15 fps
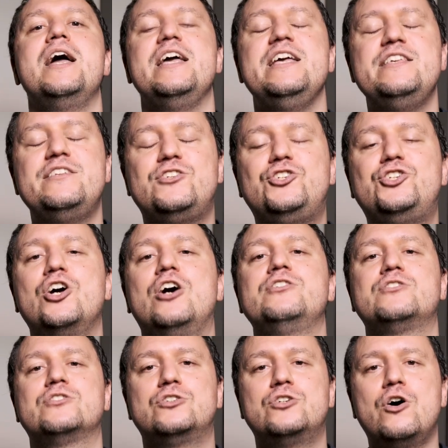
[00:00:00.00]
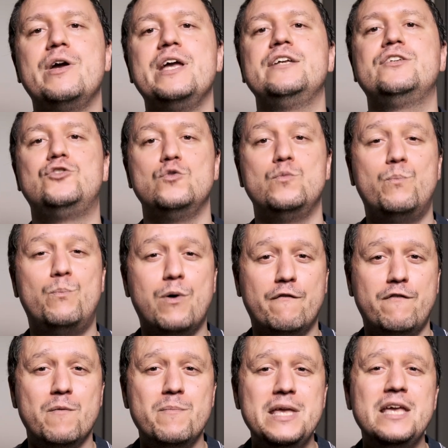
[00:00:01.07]
is just going to
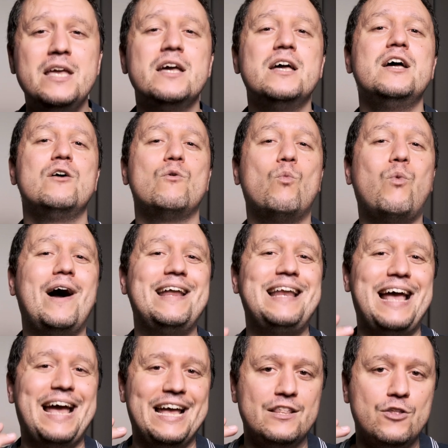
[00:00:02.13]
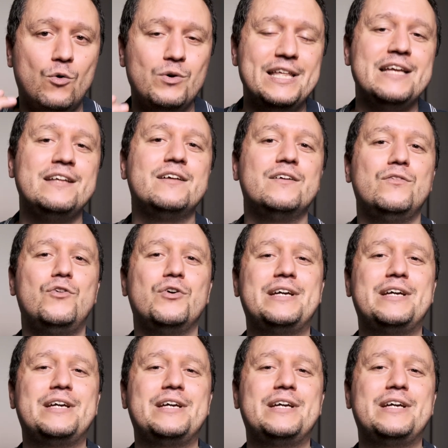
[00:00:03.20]
bother me while hand-holding the